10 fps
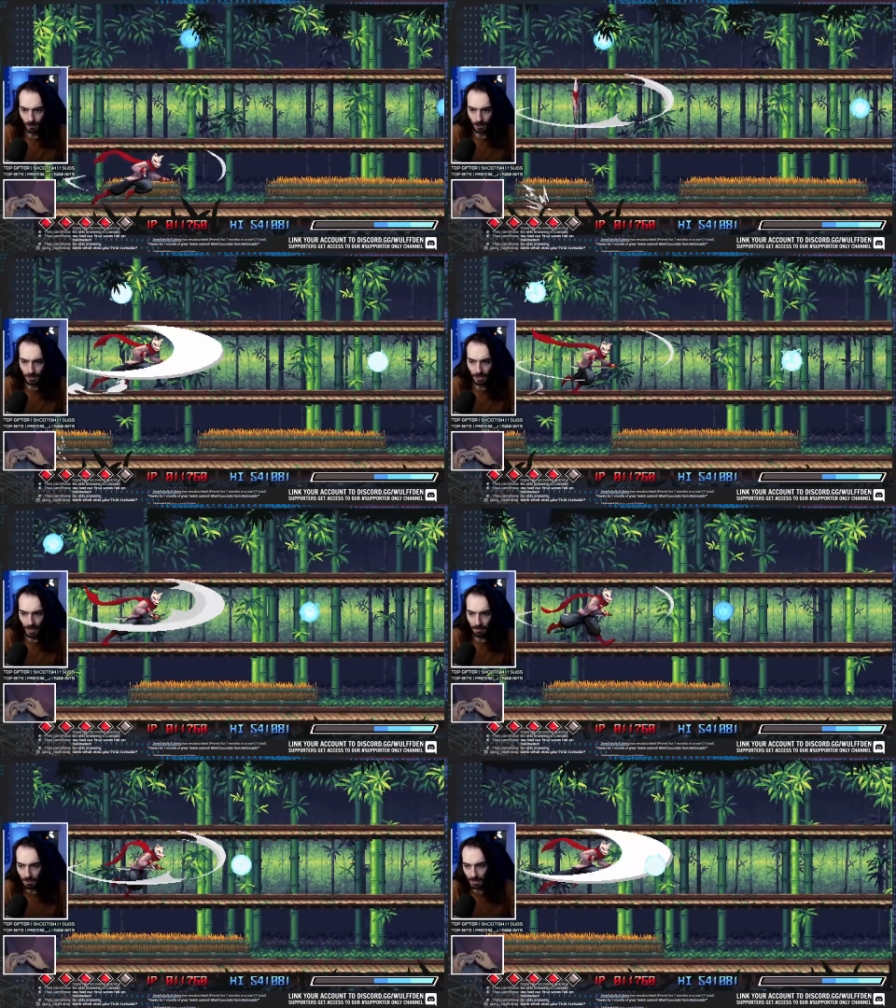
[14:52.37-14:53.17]
This
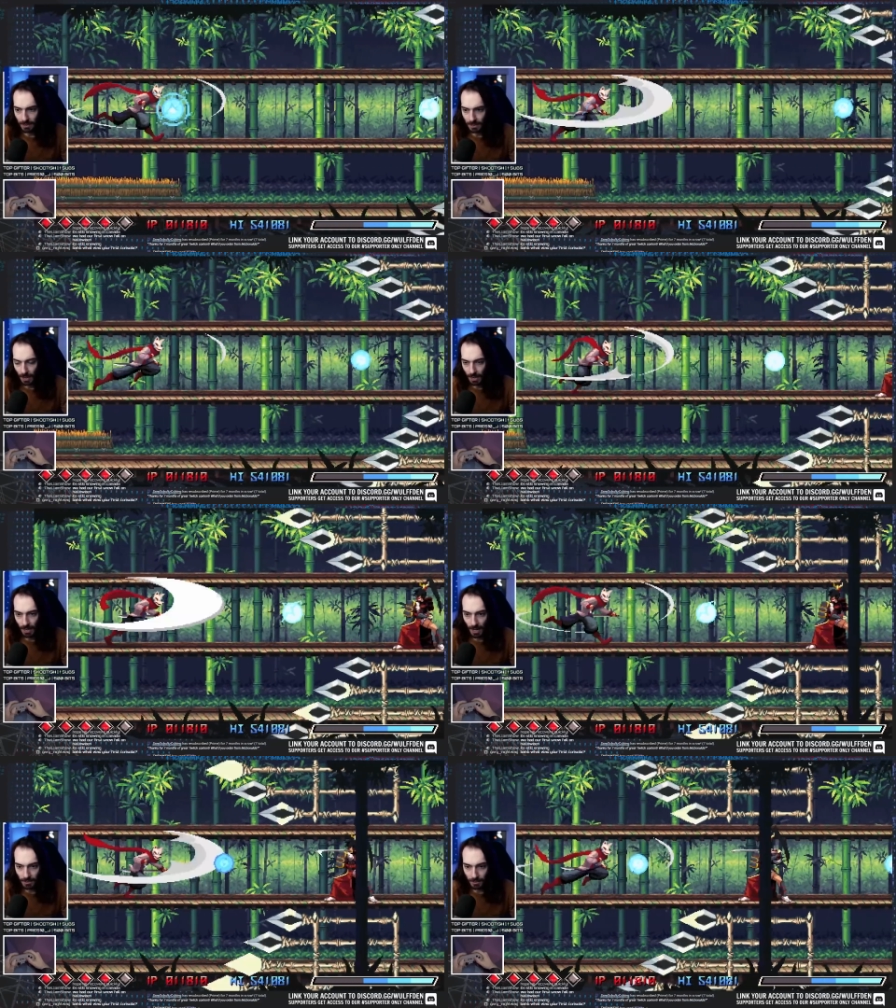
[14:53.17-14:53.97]
game, nineteen eighty
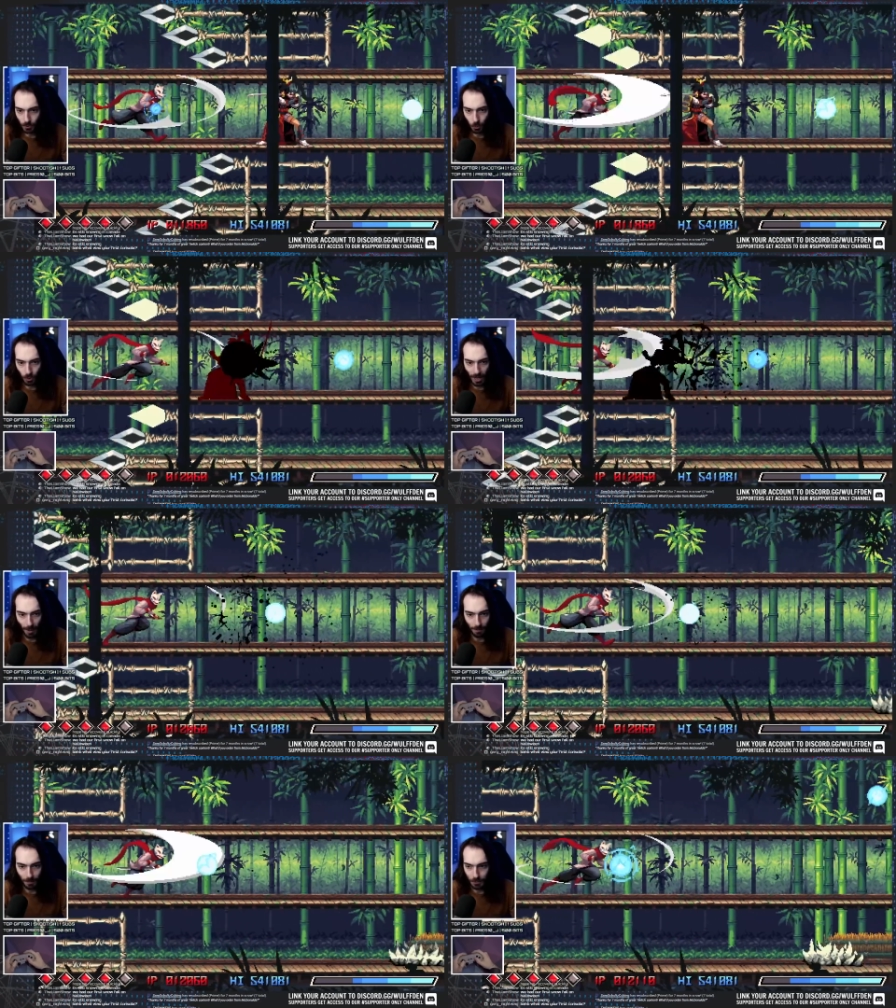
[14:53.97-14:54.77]
X, is a cool game
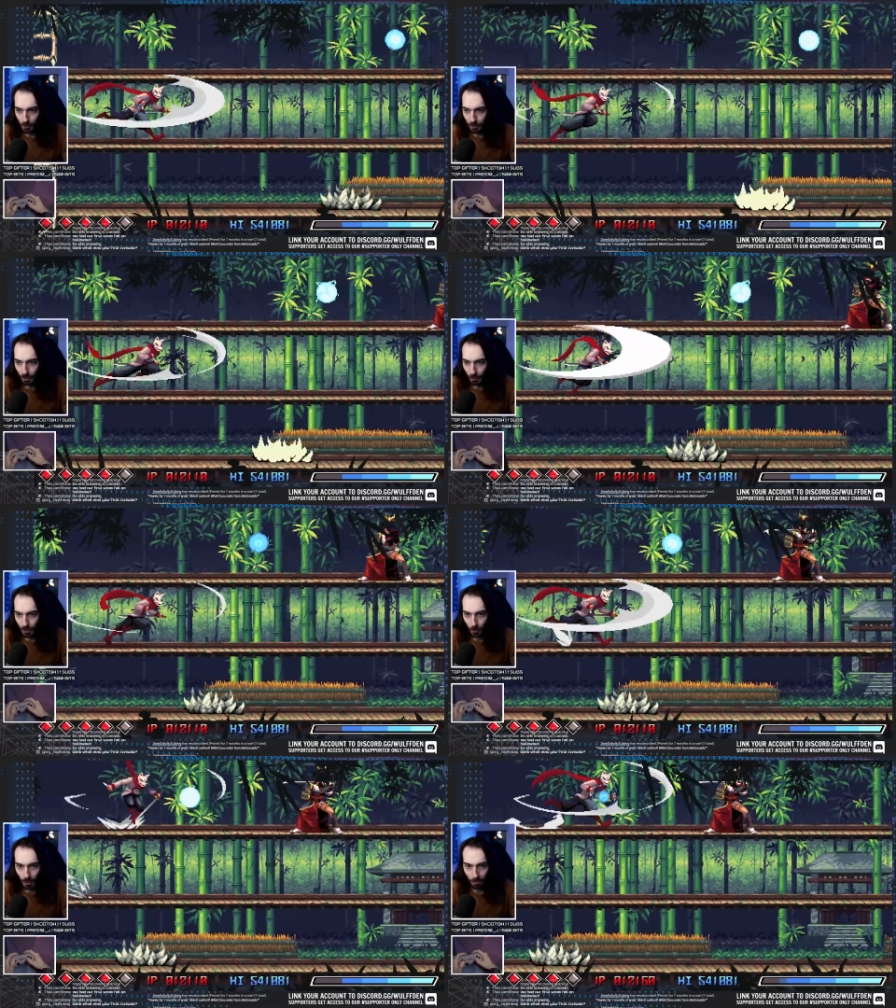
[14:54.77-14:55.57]
if you don't know what
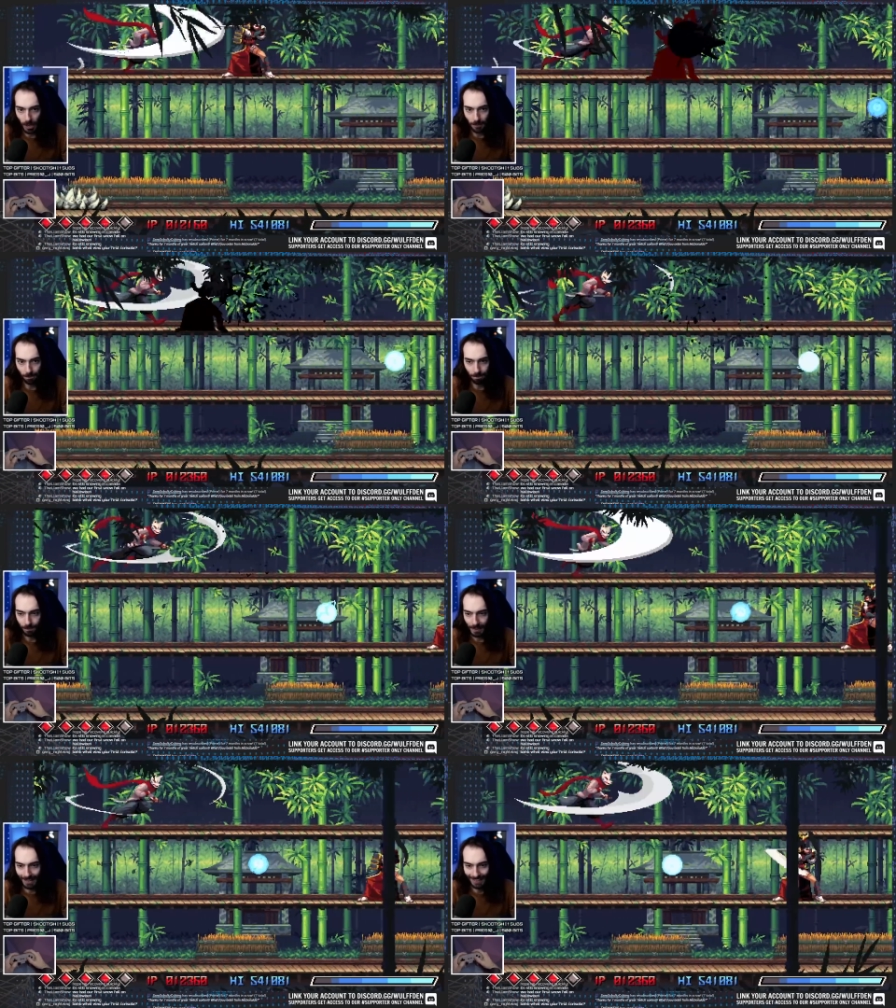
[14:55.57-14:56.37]
you want to play.
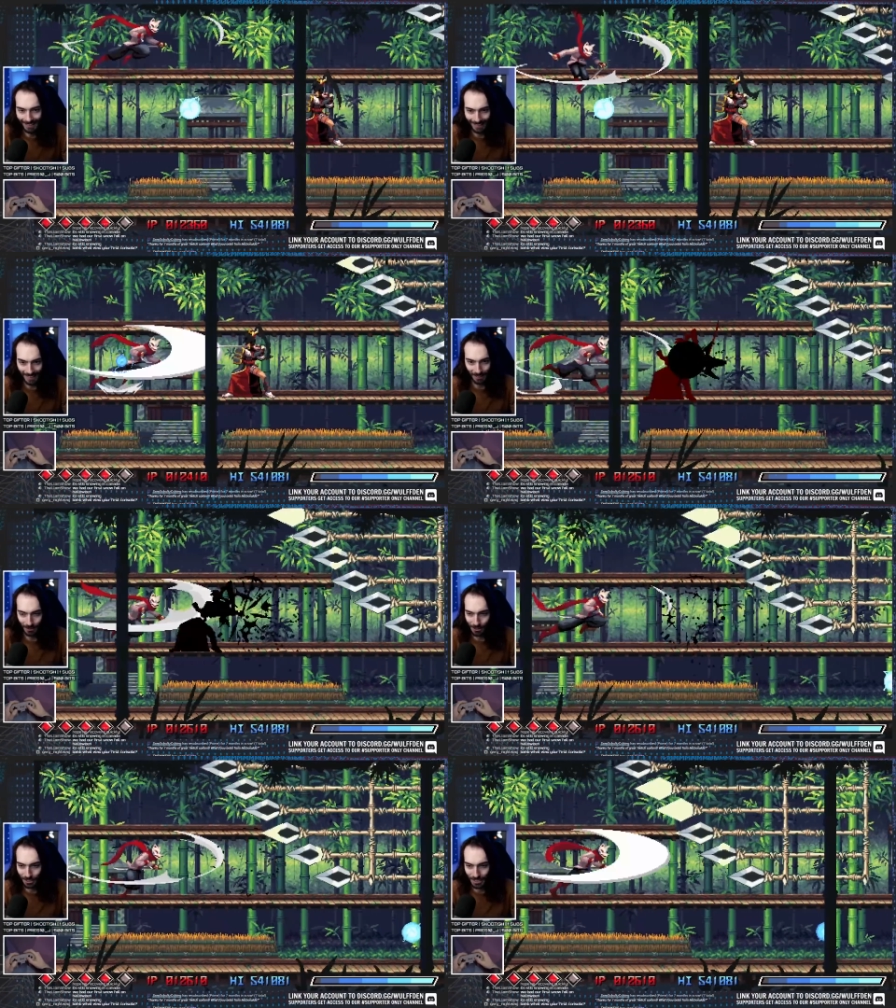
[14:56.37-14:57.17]
It'll
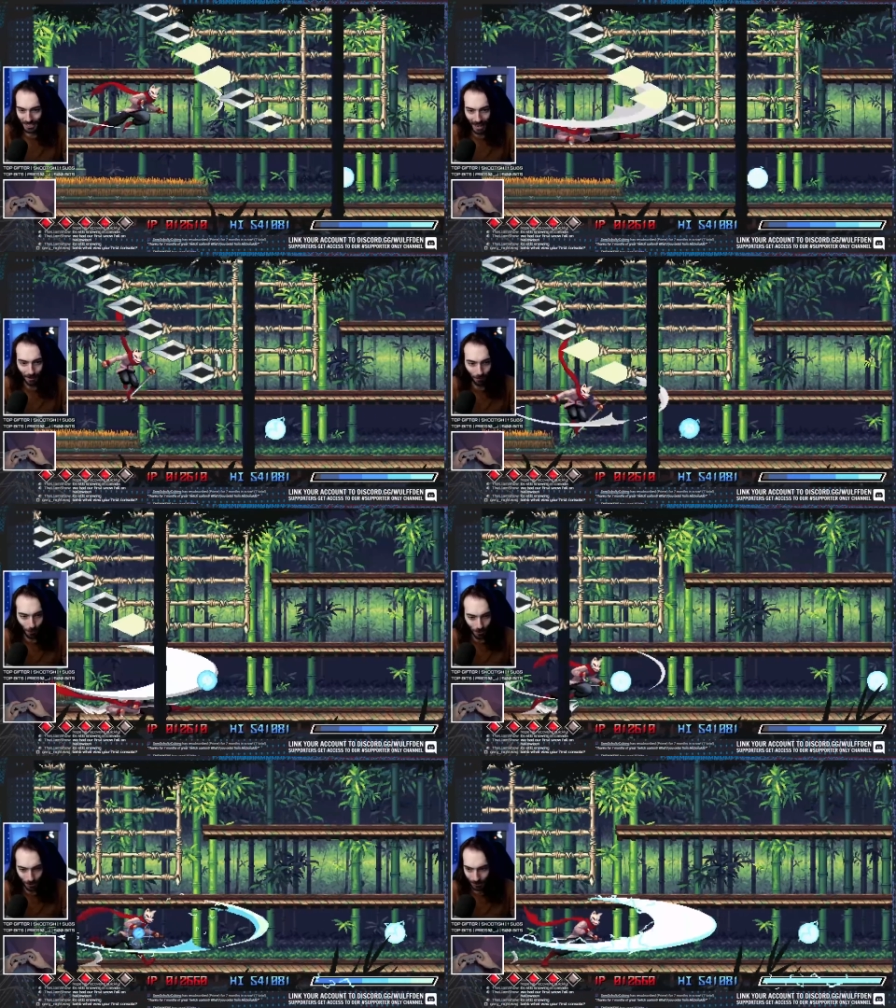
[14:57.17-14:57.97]
just decide
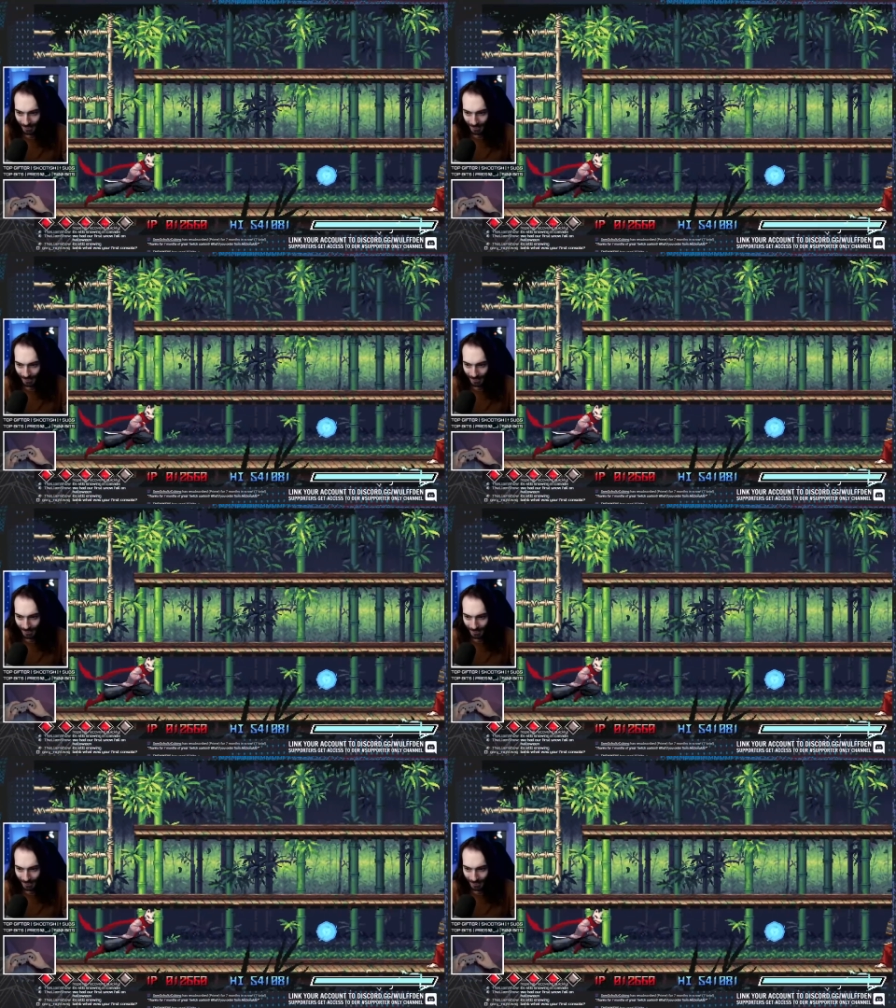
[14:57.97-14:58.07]
for you.